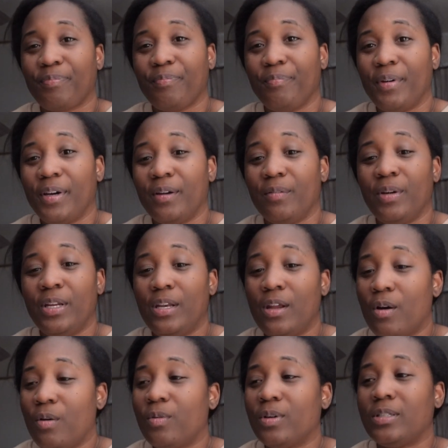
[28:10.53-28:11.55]
But we
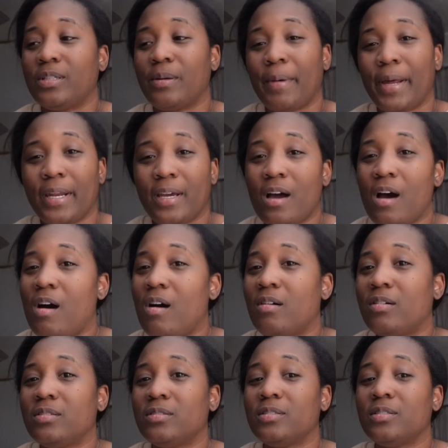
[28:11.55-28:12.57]
know when somebody
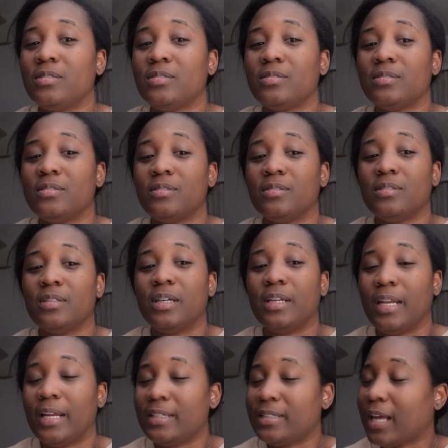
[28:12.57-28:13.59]
calls
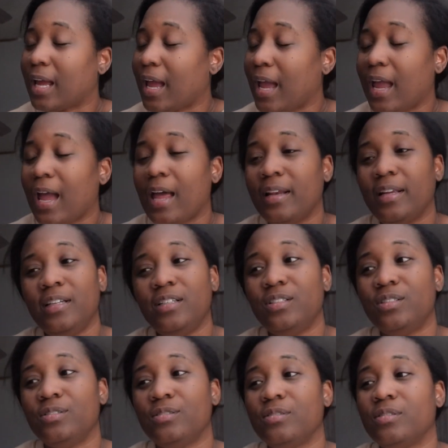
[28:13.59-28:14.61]
and they say, hey, I need
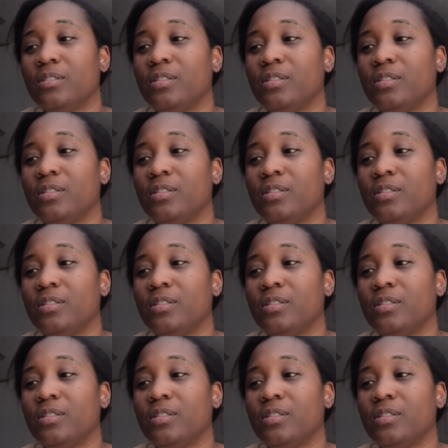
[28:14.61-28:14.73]
you